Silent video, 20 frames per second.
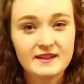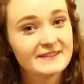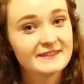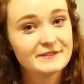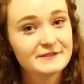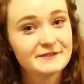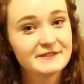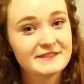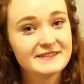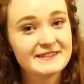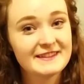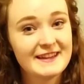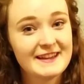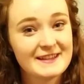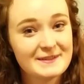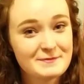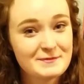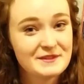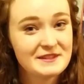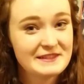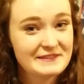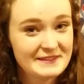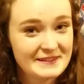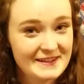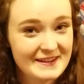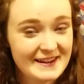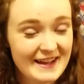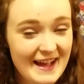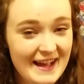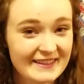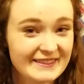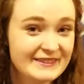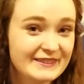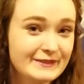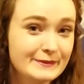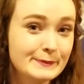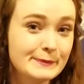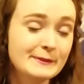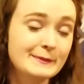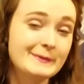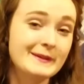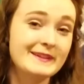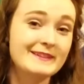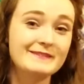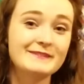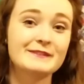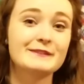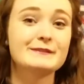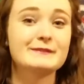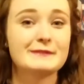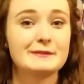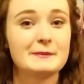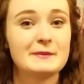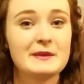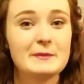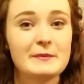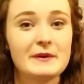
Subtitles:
This was like, believe it or not, super painful for me,